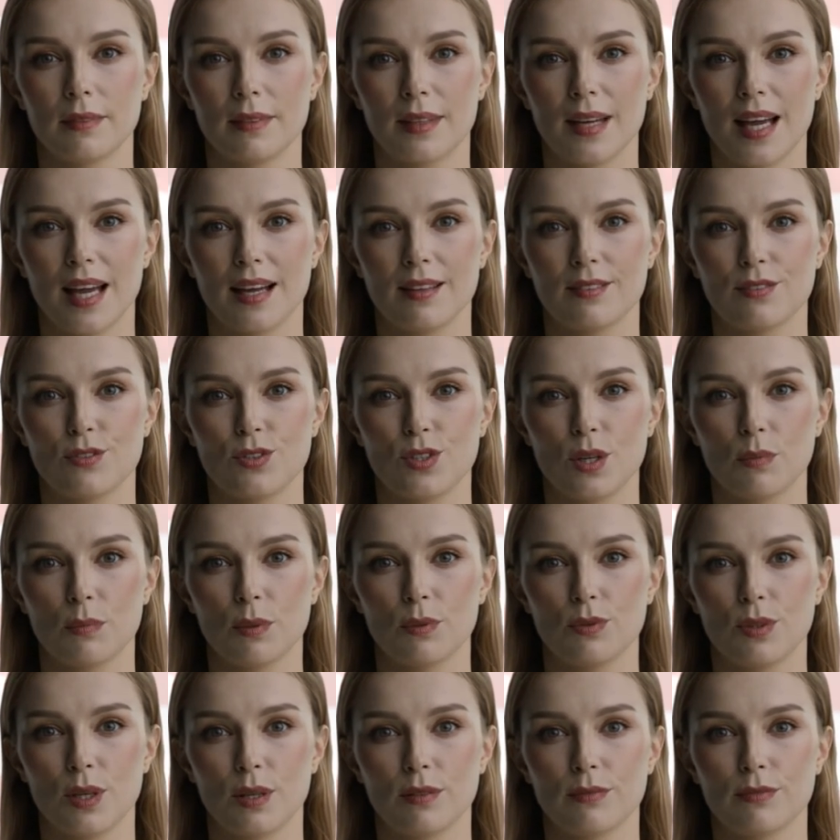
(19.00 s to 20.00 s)
As
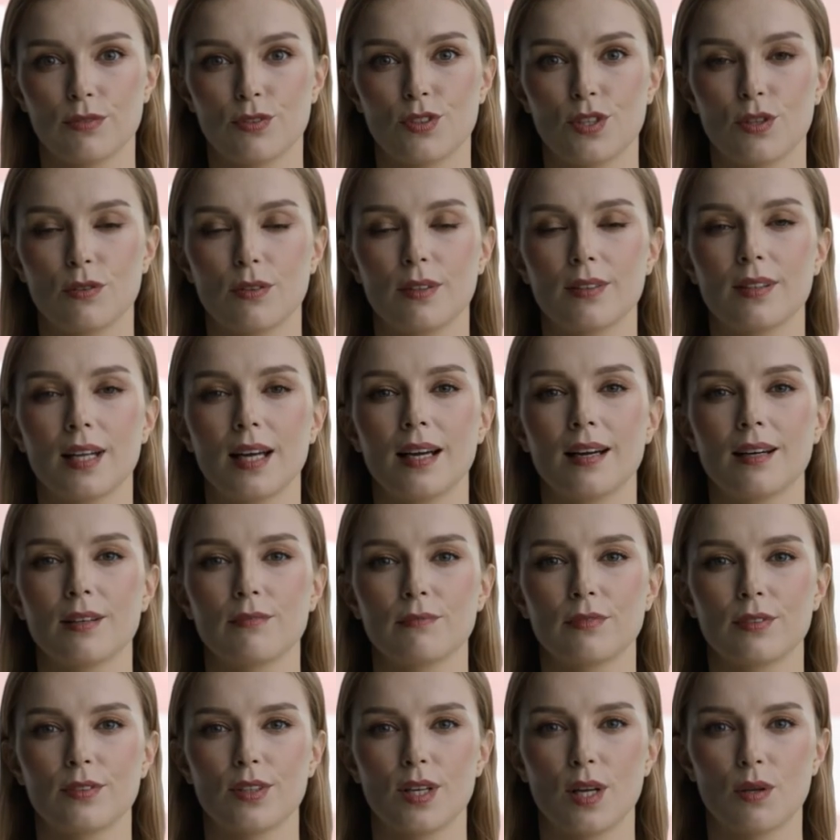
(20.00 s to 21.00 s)
job growth shows signs
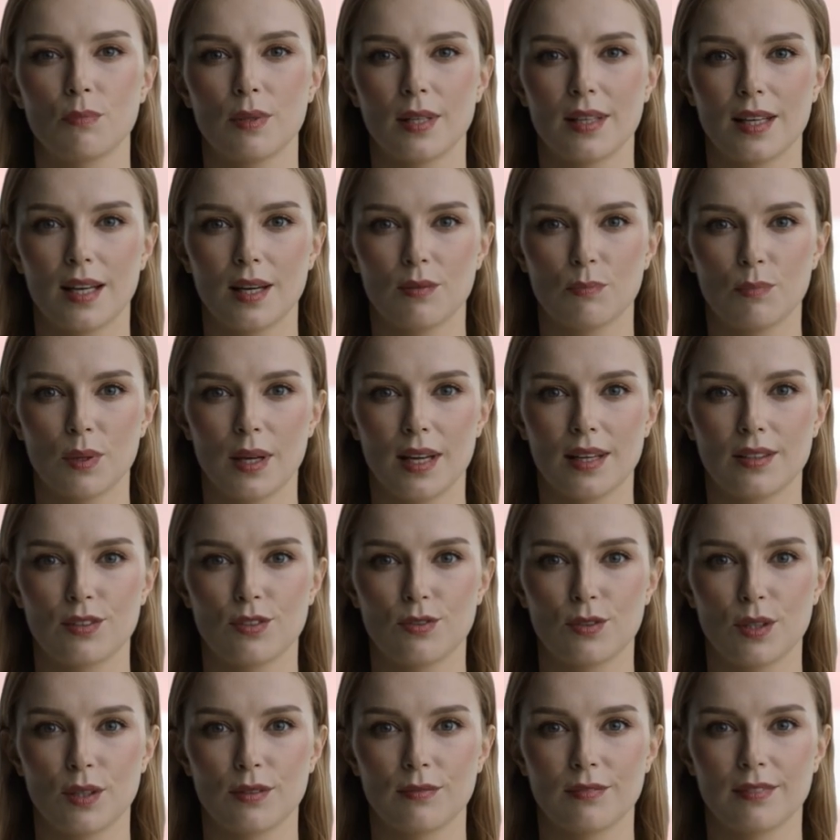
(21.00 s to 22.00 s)
of slowing and wage
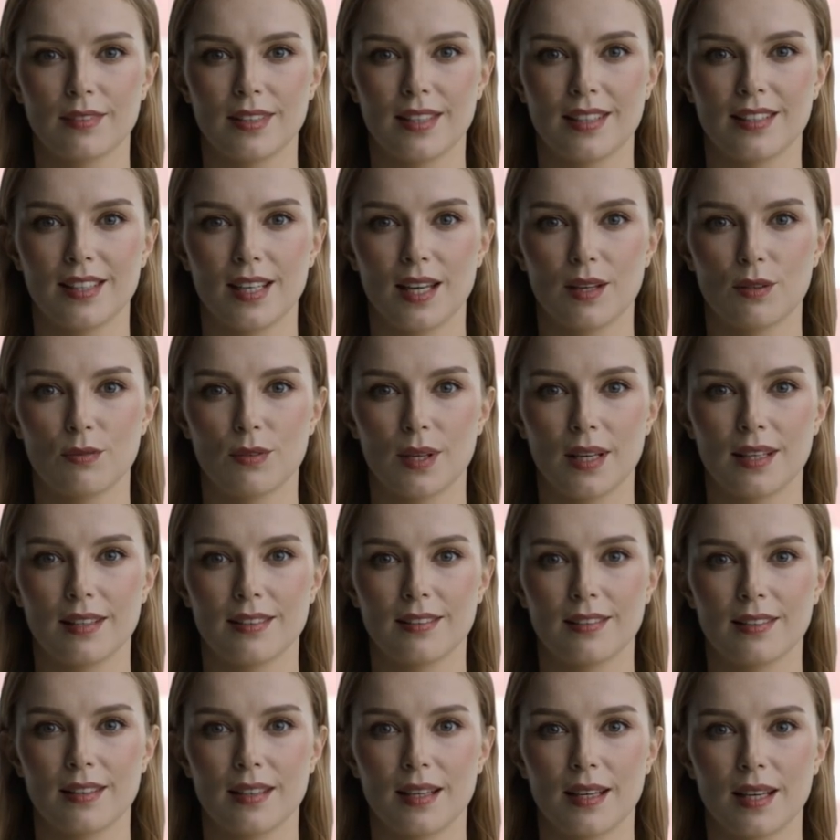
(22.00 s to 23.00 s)
growth
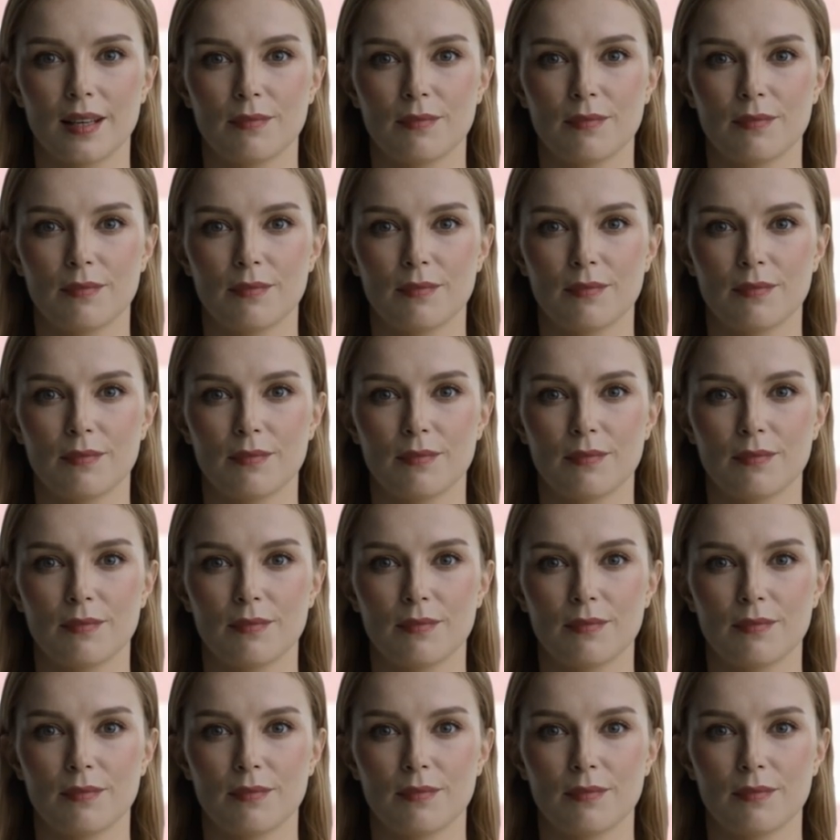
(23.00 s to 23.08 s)
decelerates,